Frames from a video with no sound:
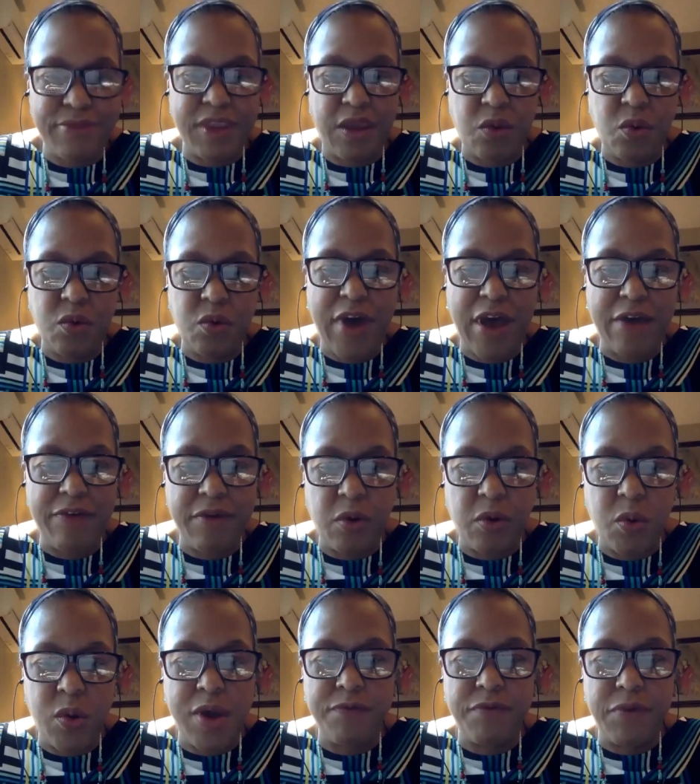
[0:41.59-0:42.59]
who I
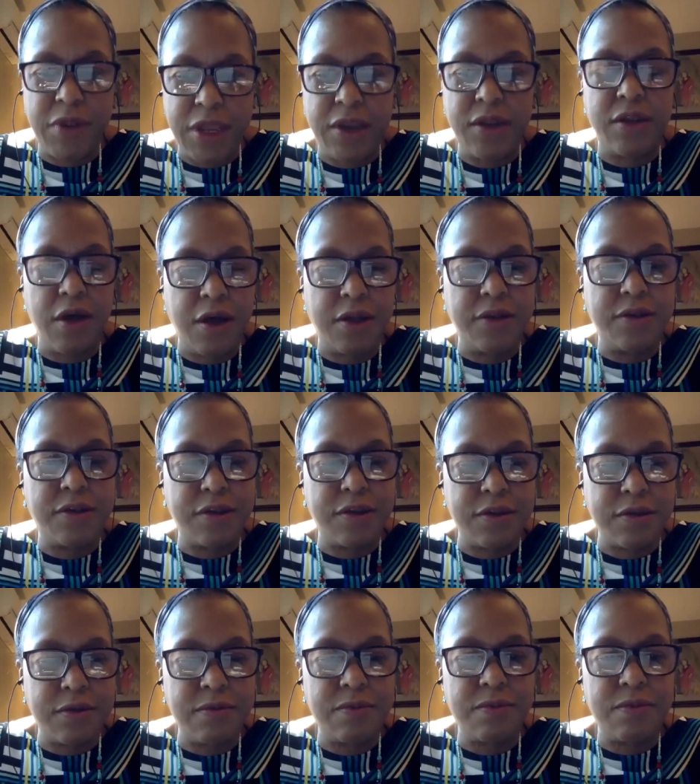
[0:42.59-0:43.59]
who I've leaned on to
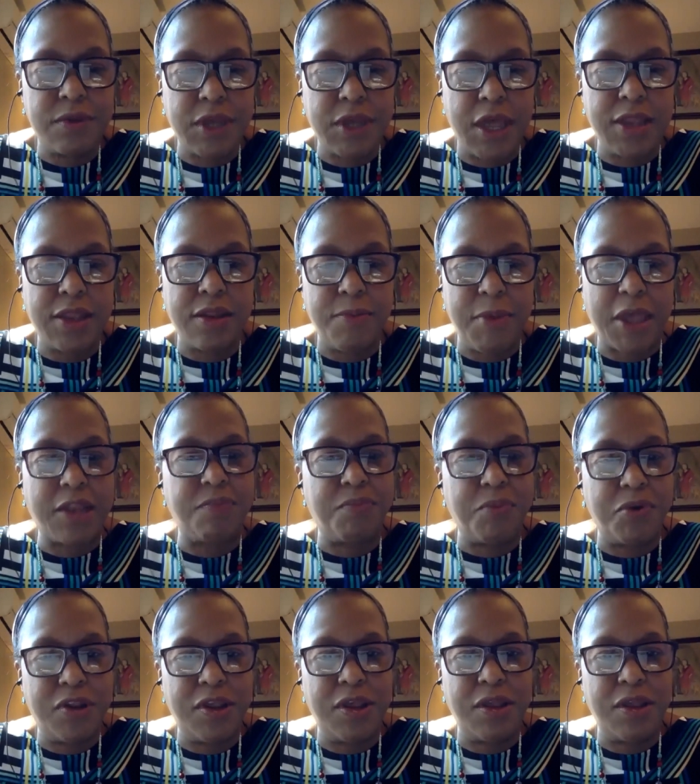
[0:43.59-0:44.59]
to get some
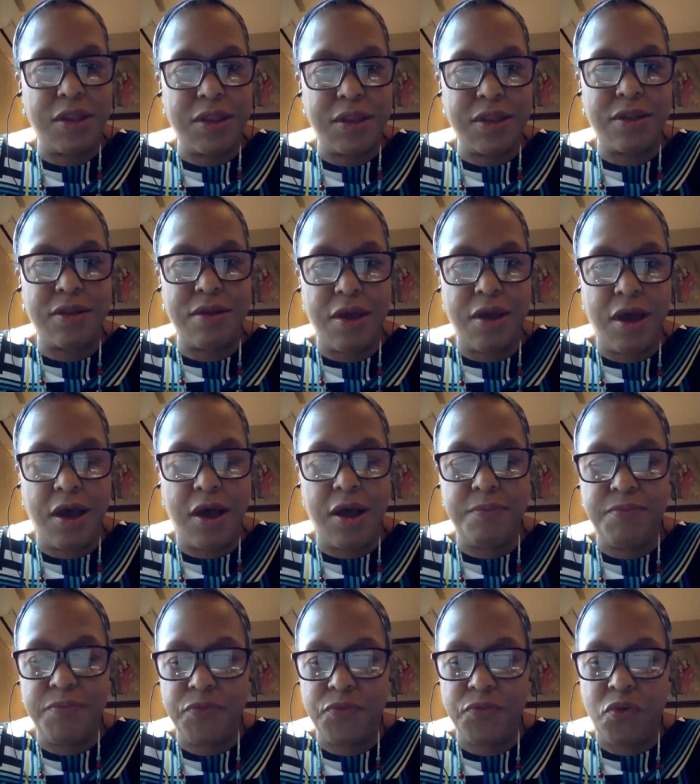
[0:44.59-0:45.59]
expertise
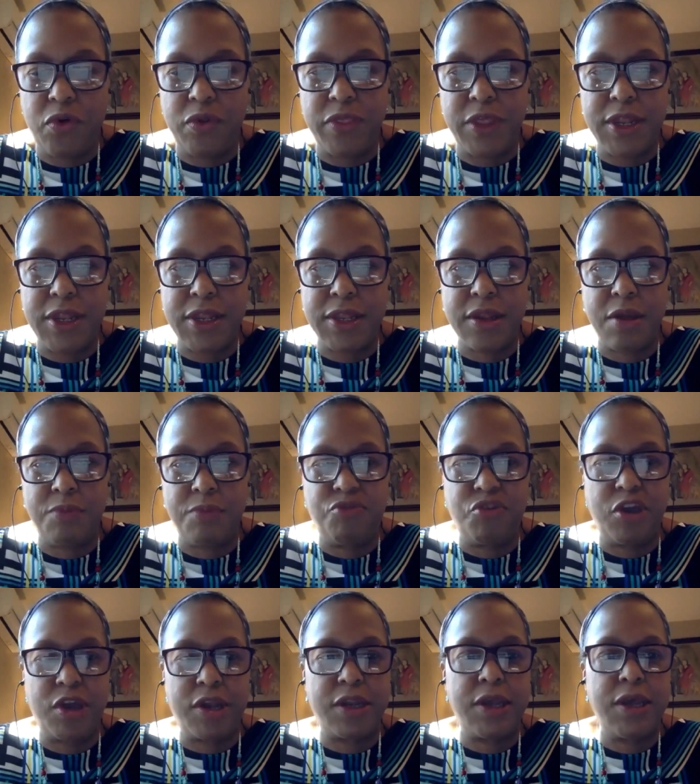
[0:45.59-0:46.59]
um, for this
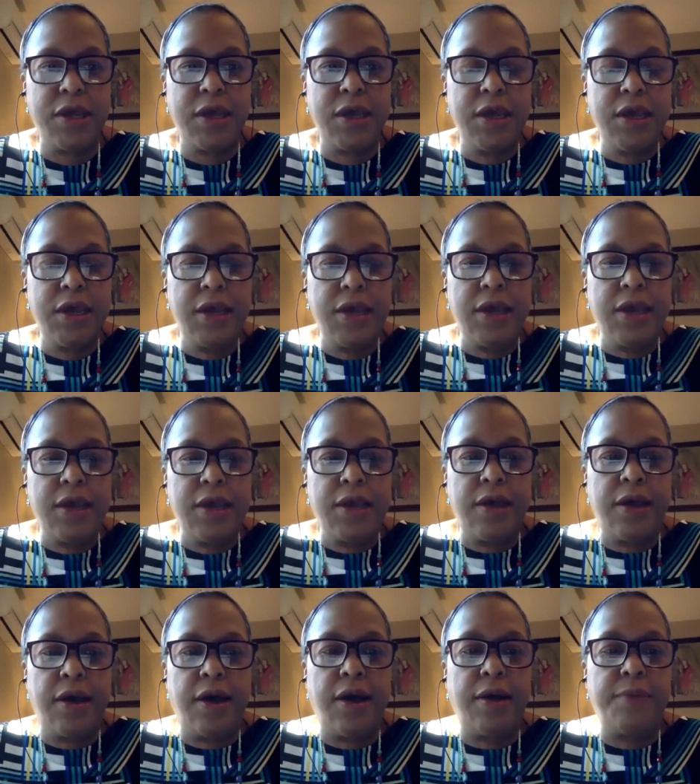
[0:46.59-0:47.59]
subject.
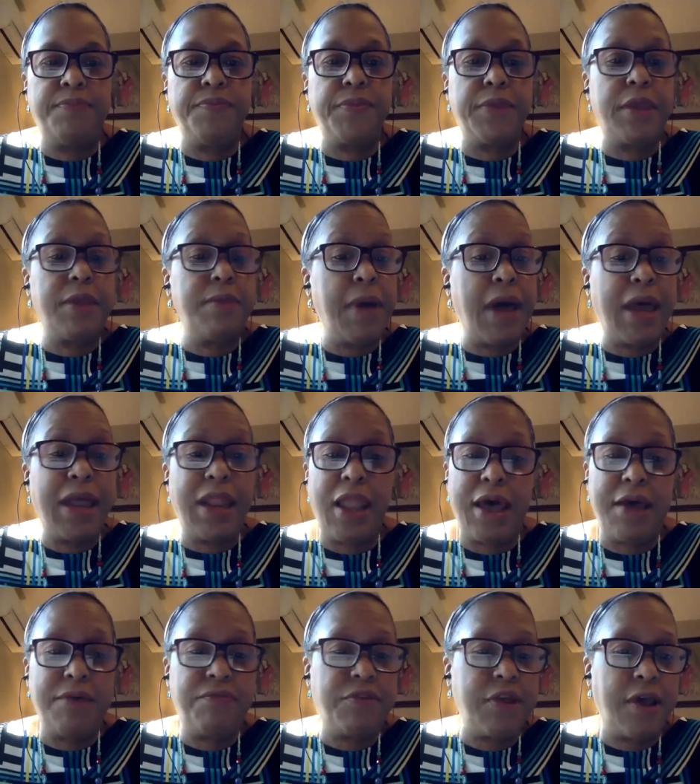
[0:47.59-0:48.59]
Um, in my
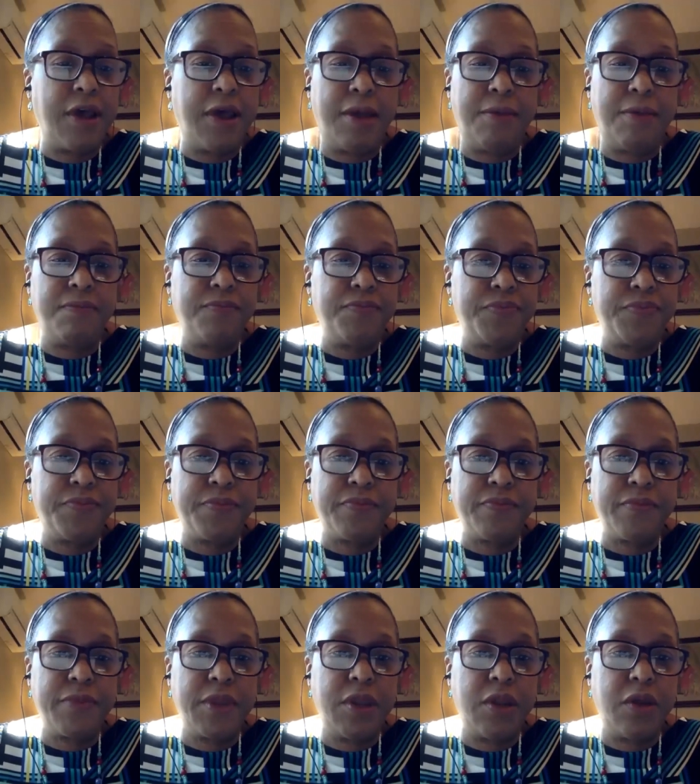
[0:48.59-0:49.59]
lifetime,
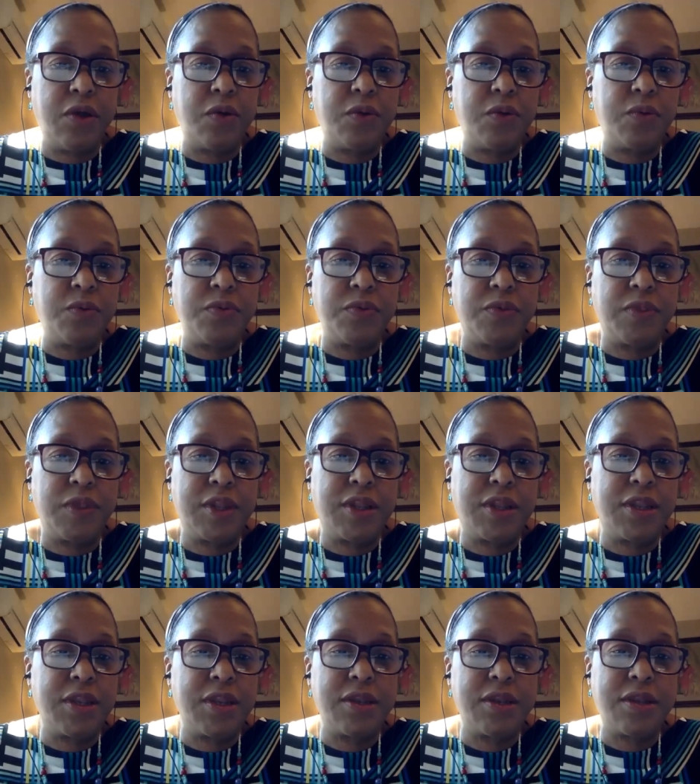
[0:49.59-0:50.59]
you know, this
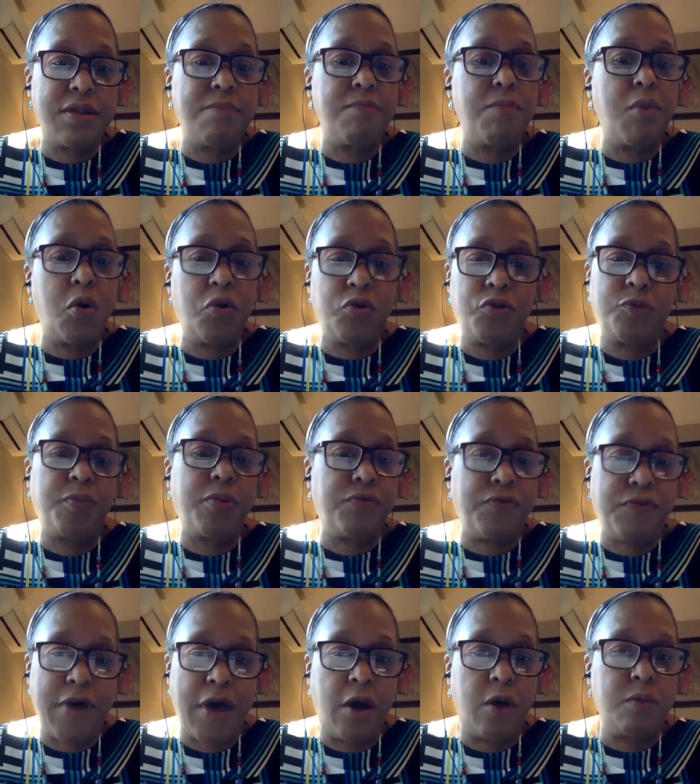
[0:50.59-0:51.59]
is the most
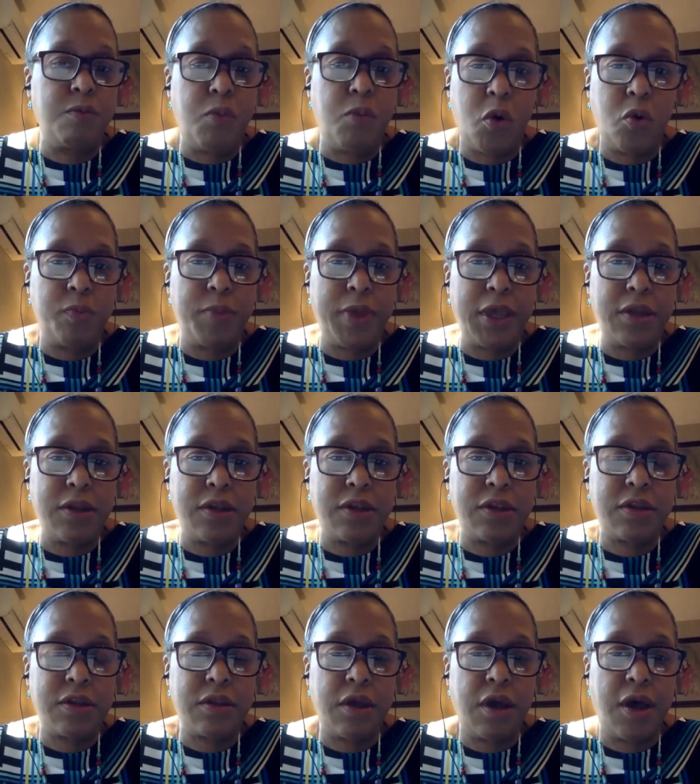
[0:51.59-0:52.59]
profound moment
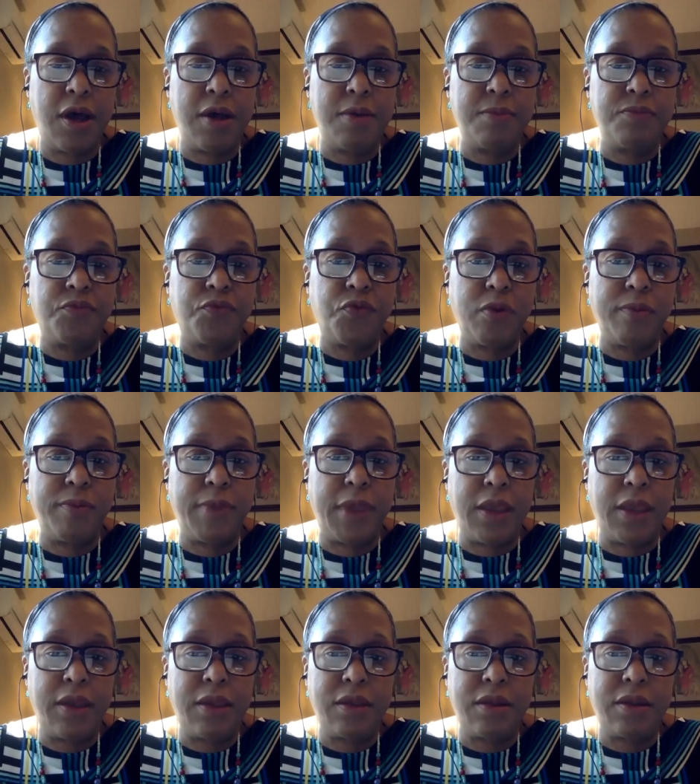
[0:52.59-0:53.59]
um, for
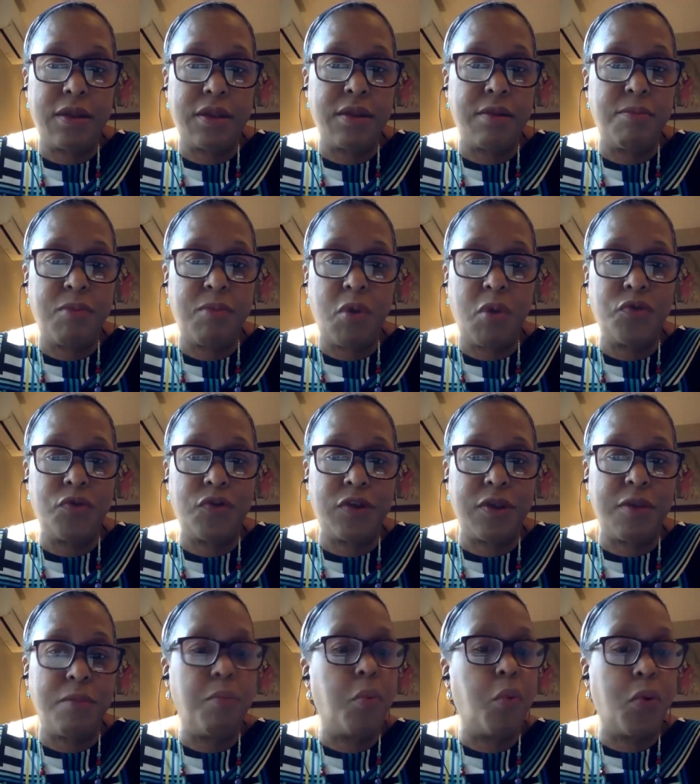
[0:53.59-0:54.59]
me. It's the most
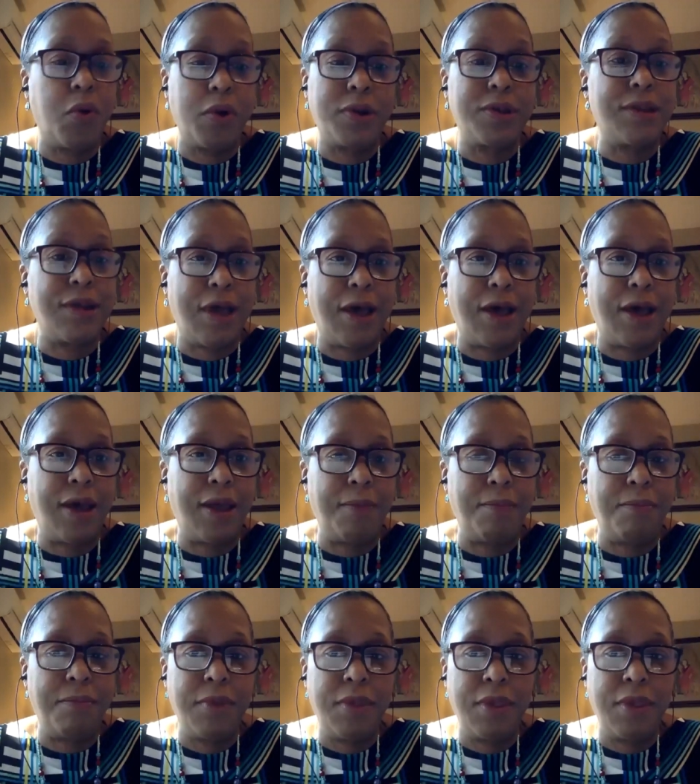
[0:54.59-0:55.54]
important time